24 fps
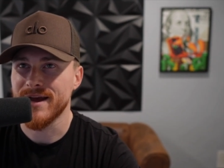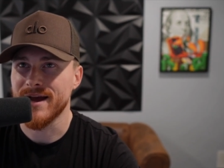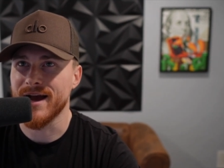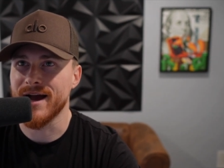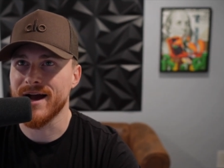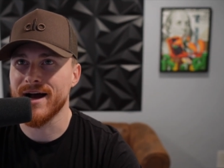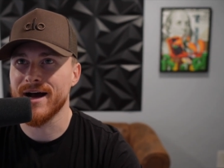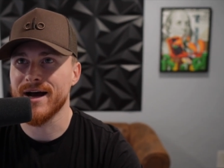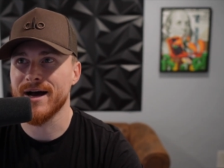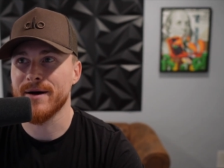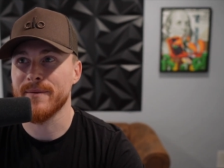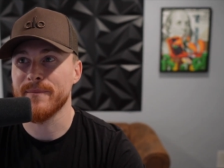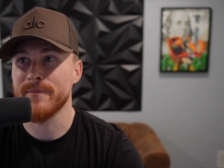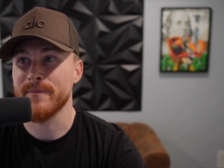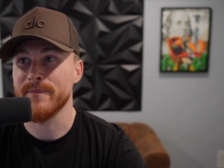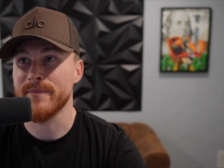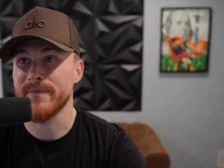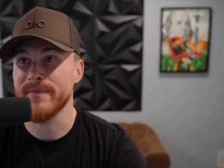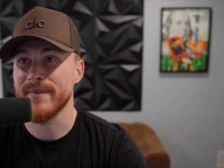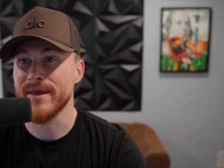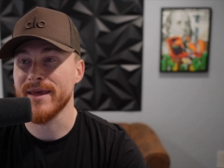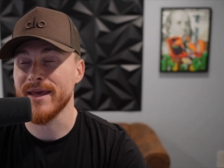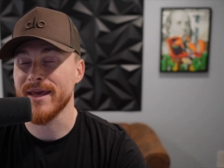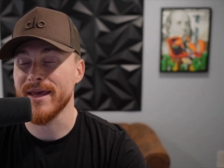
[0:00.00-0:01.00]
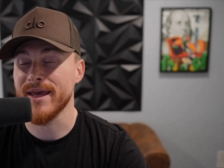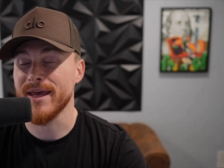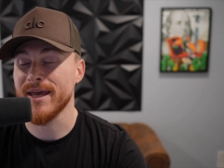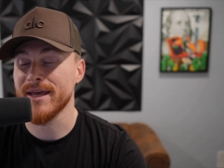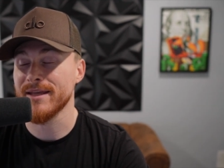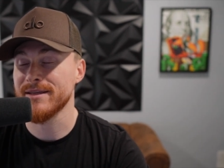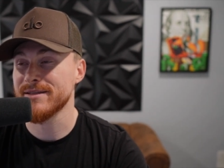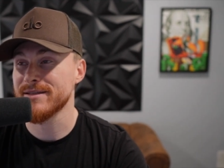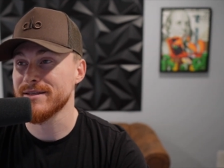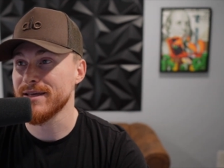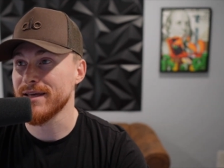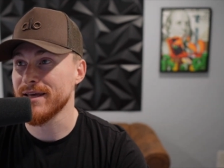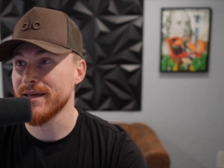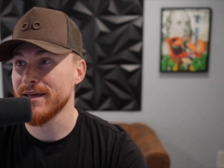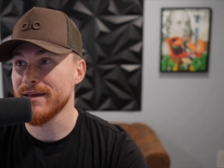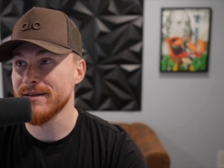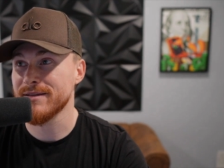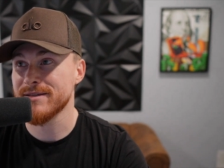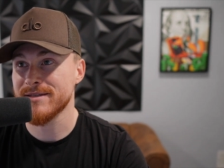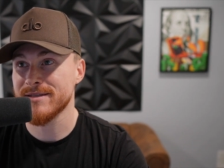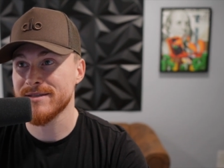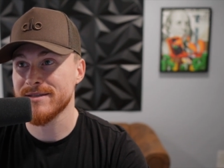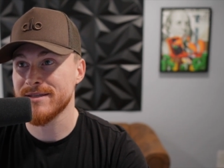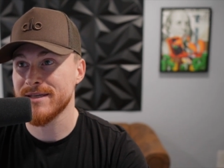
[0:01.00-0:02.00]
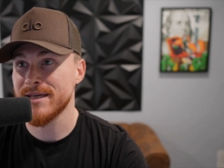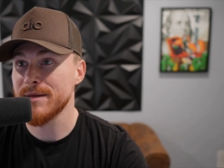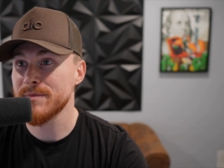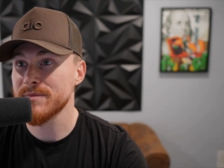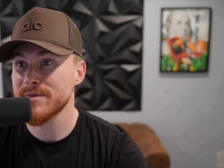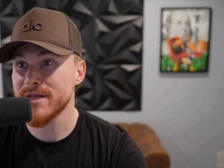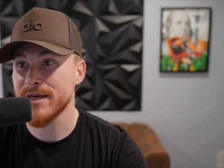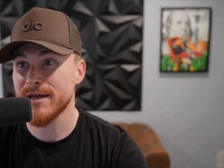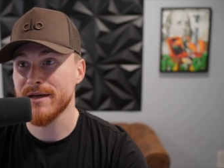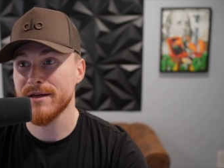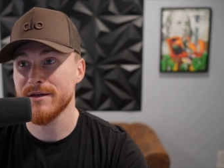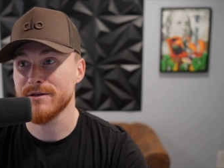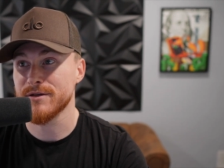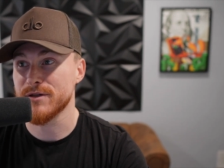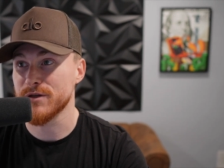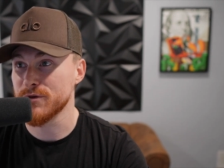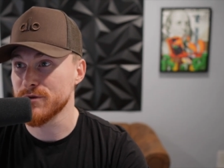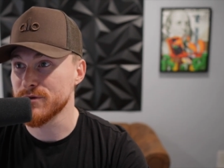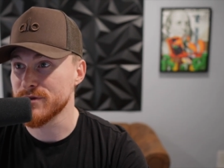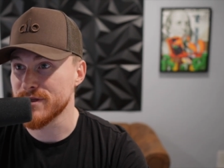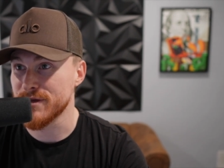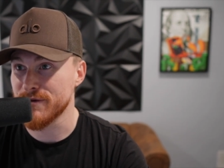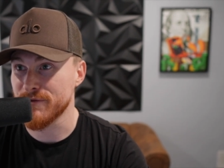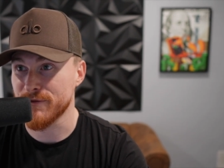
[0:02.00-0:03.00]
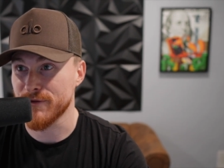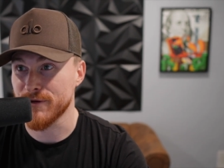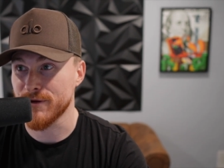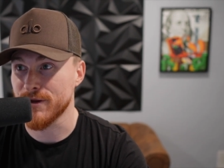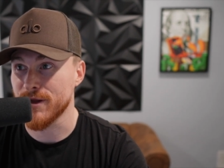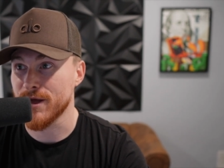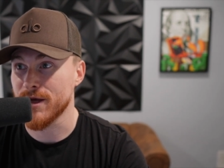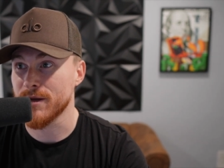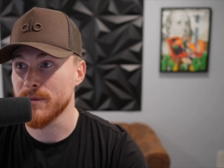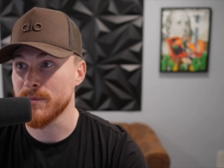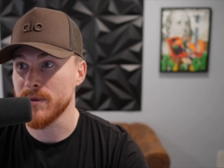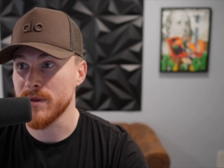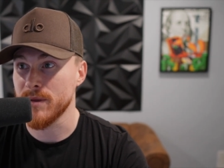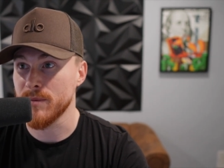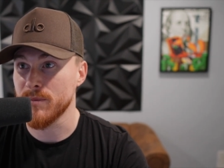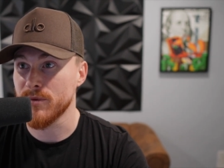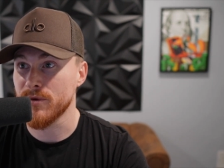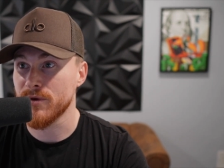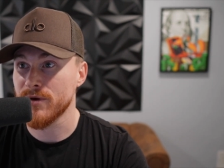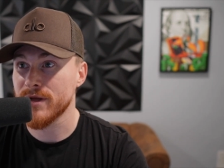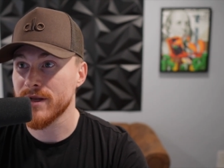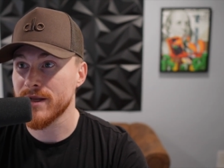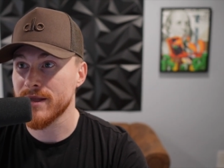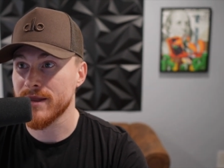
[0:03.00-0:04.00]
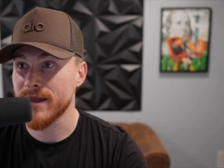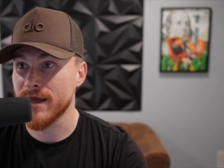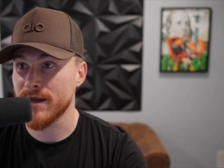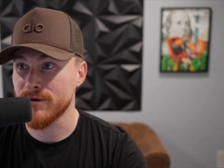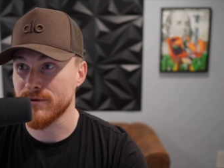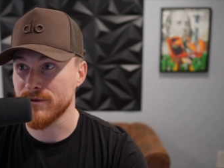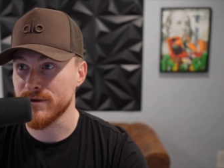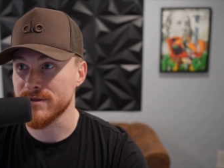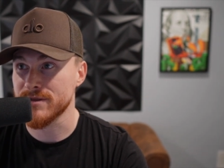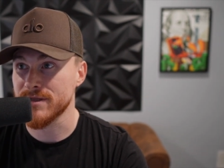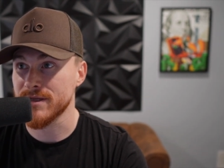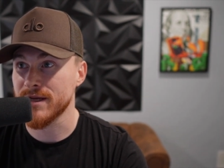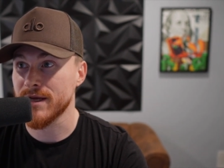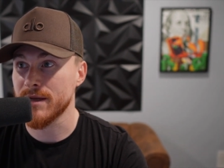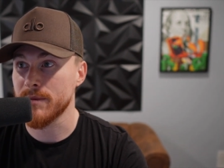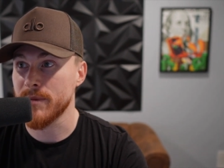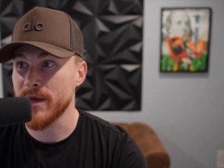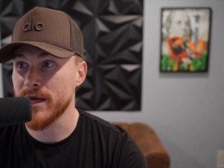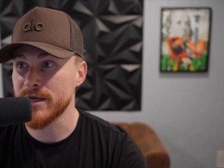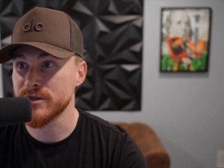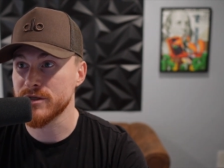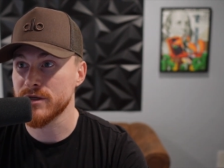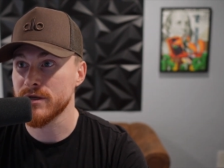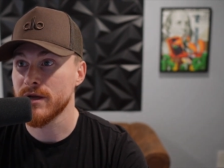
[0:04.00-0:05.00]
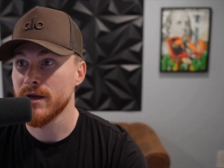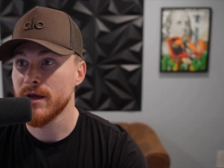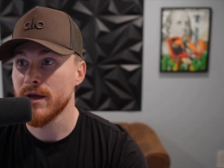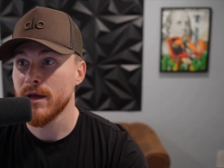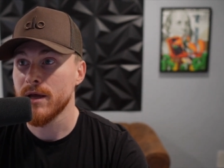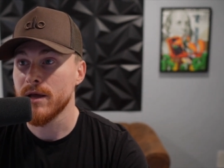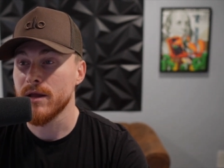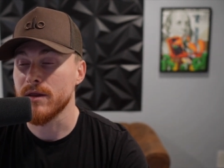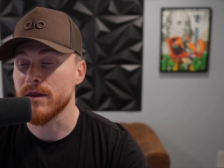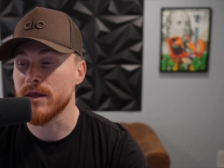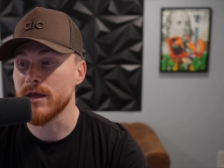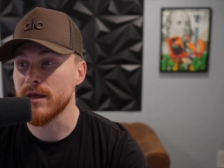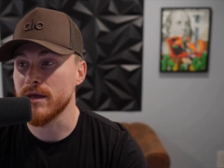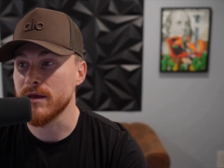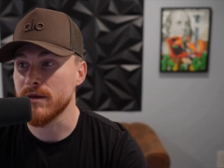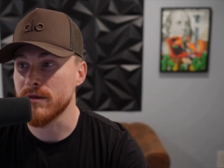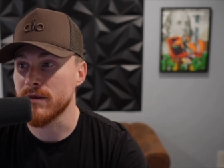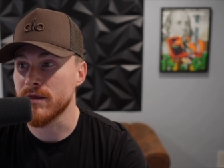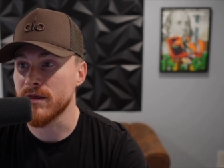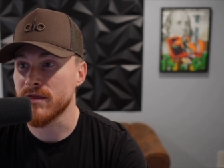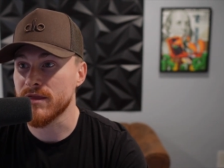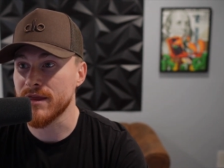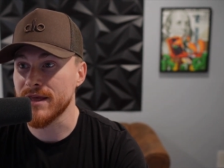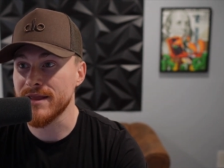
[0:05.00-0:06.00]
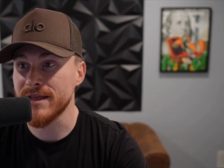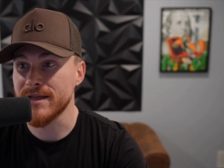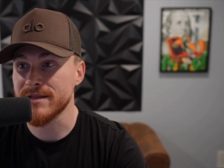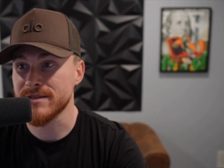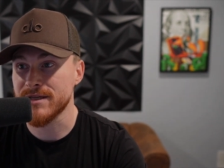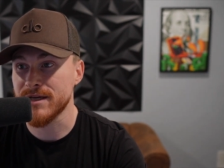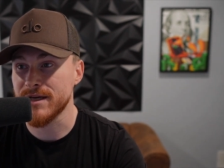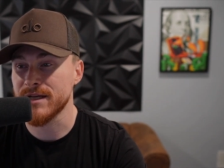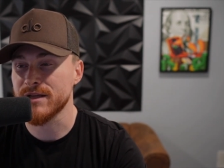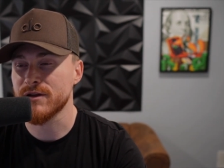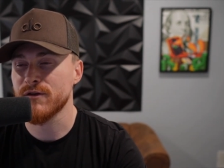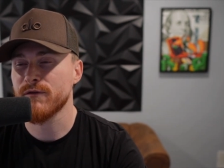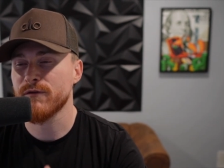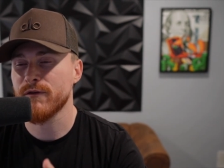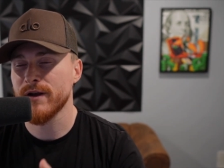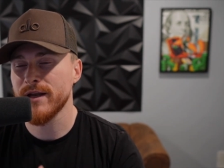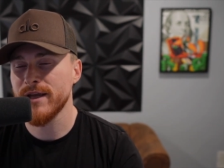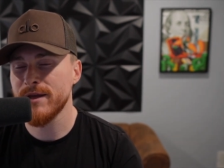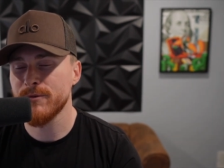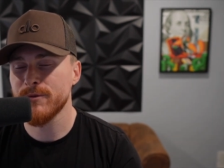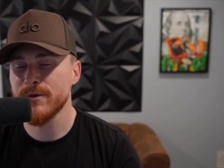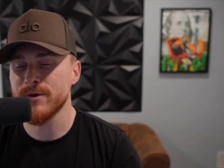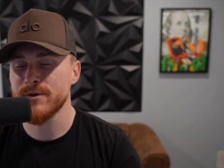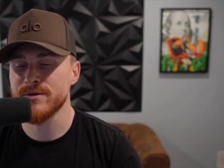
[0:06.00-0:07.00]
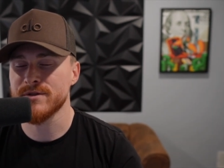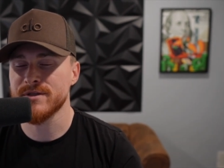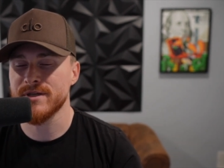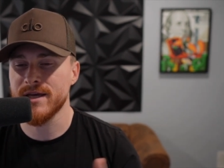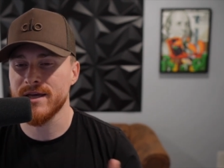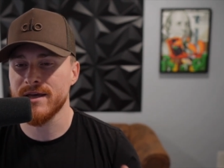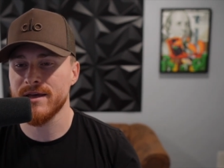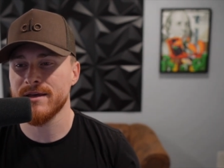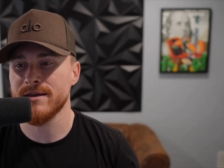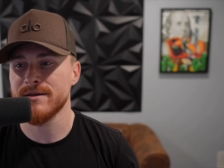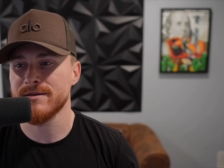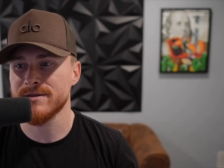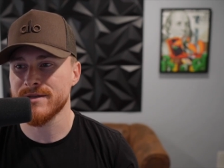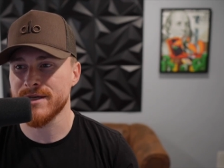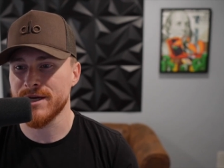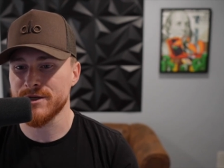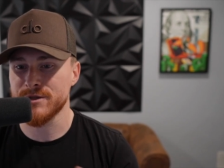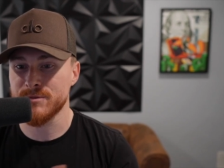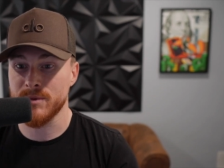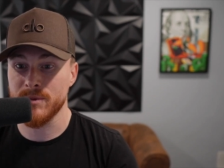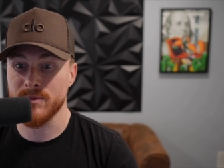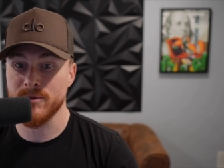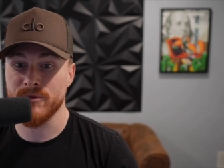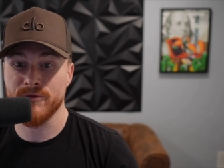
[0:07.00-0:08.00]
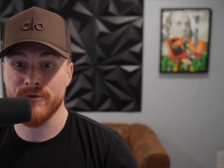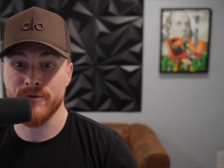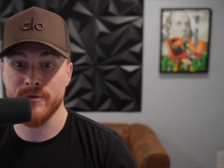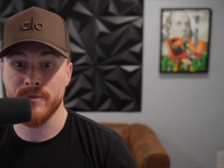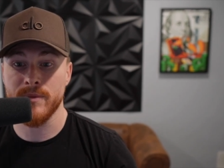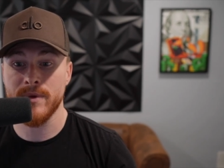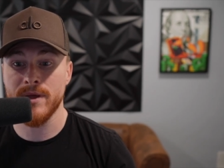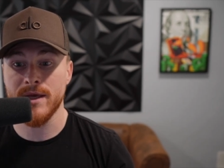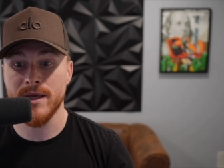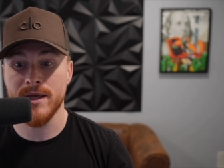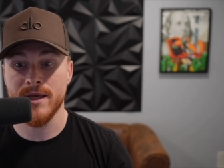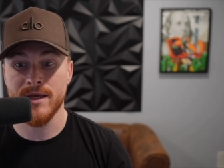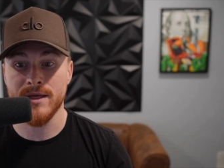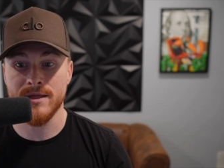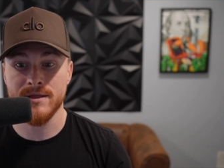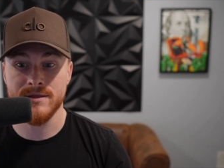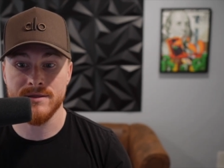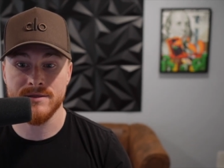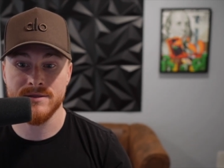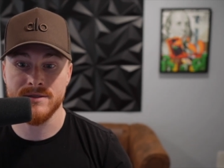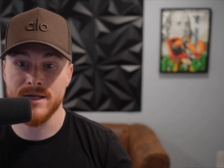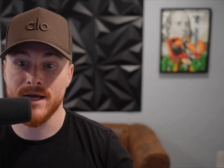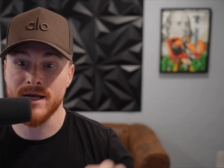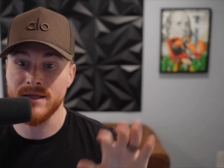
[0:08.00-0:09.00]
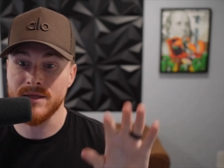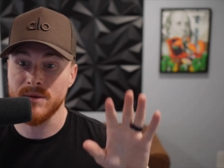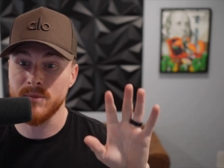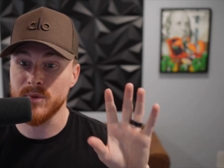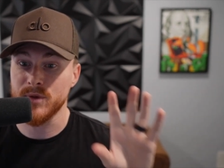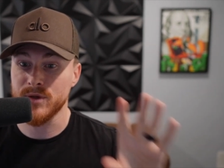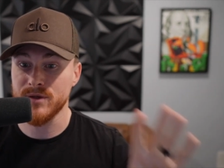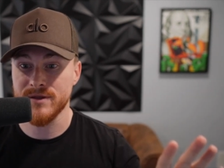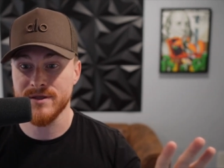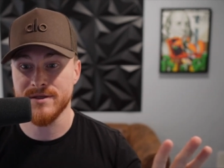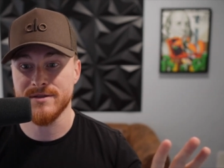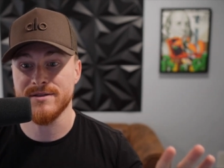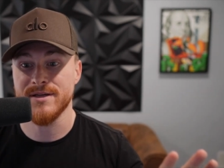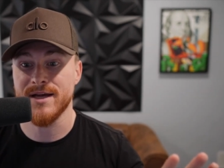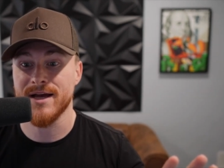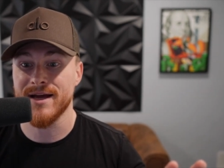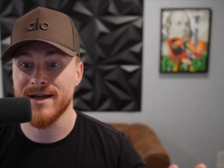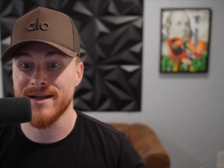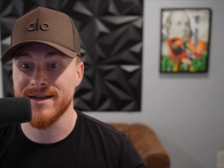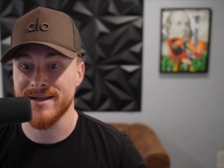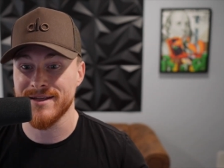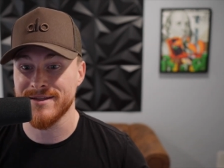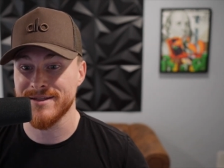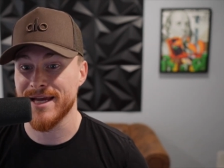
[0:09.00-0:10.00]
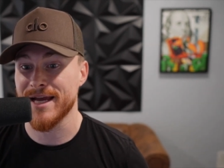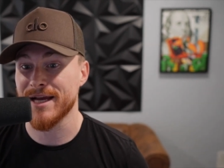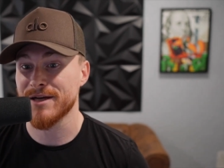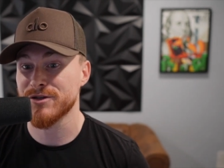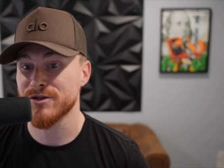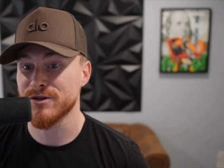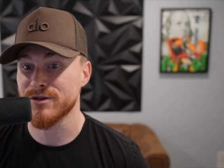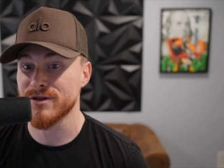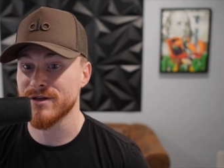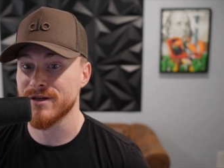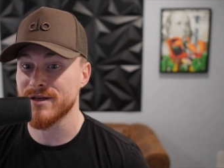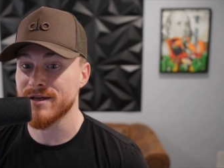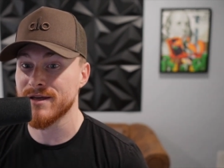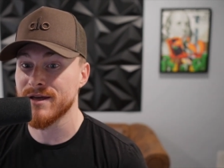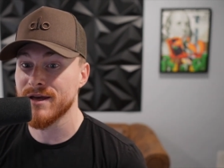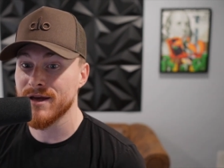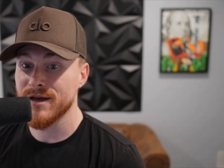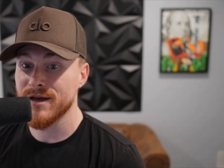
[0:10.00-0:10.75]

It seems like a doozy for a lot of people that are listening, I imagine. The thing that's, it's funny what you say scares people. For me, it's not the building side. It's actually